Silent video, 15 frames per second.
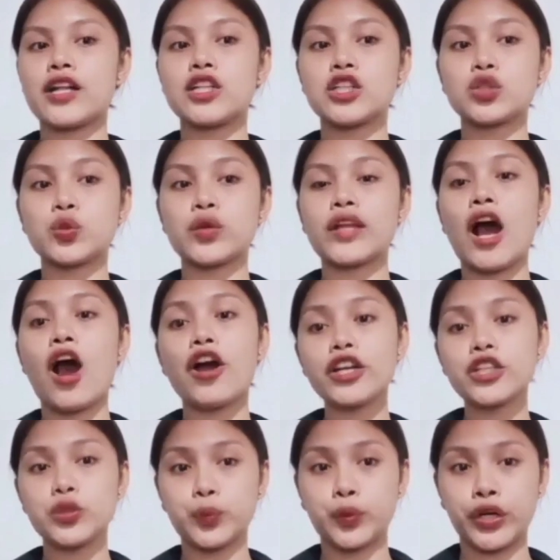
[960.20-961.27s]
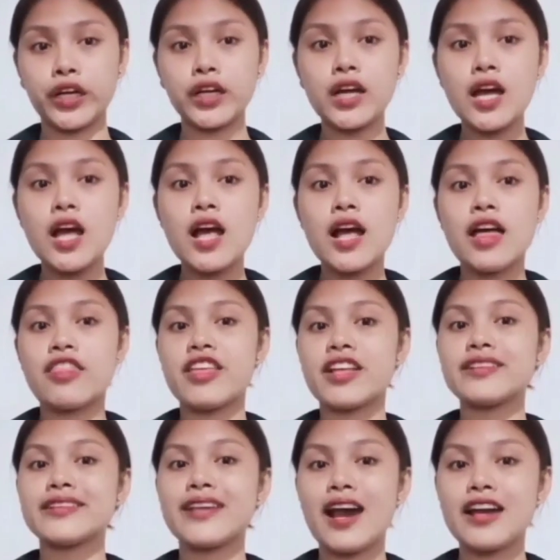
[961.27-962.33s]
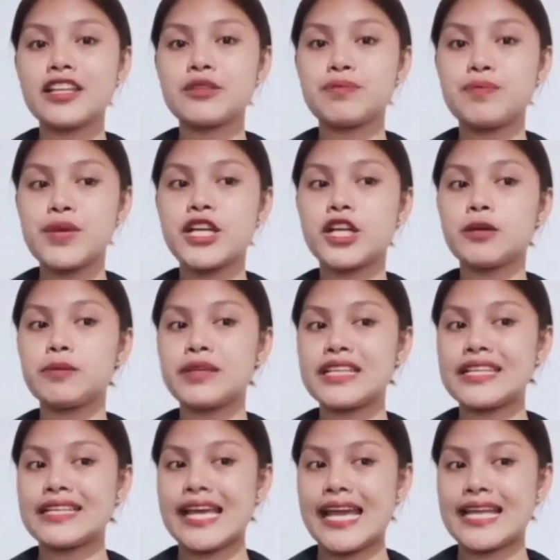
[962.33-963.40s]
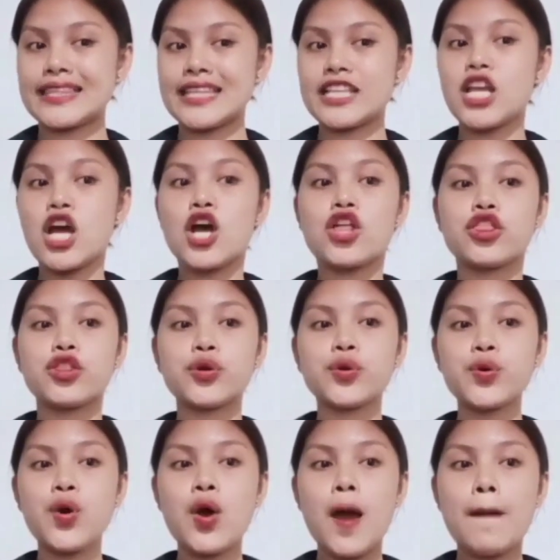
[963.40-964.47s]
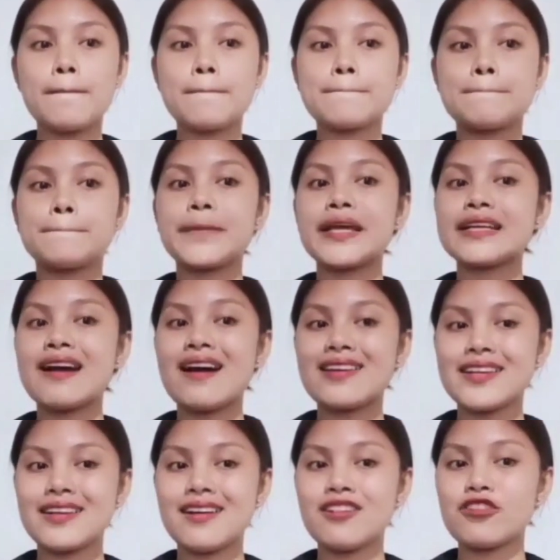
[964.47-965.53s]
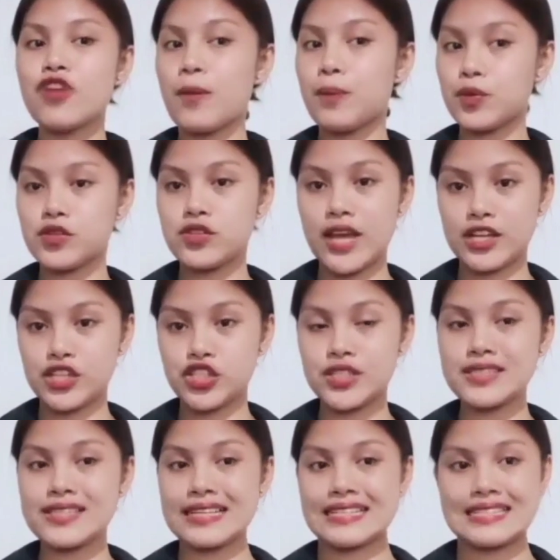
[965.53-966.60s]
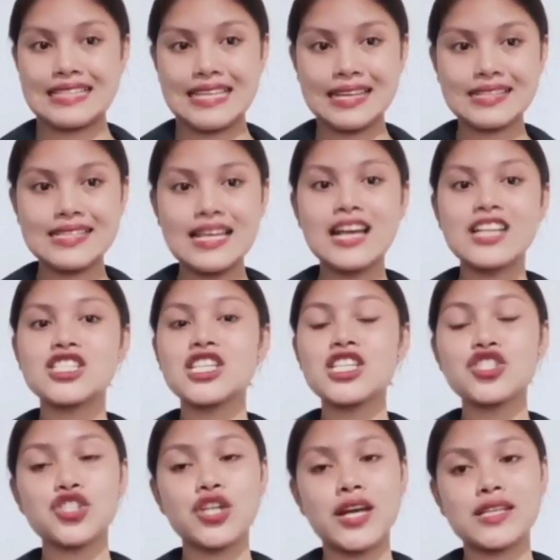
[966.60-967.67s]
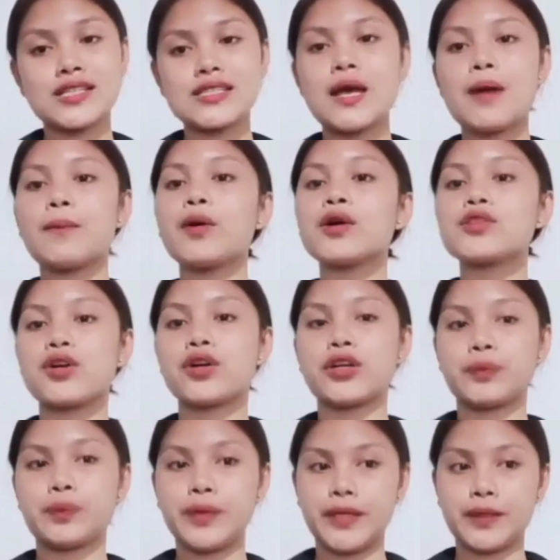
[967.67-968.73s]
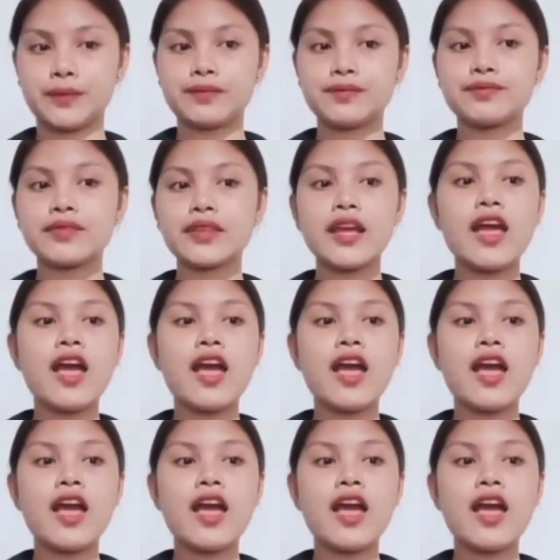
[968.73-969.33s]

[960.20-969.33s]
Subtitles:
integral to an artwork that cannot be communicated through mechanical reproduction techniques such as photography.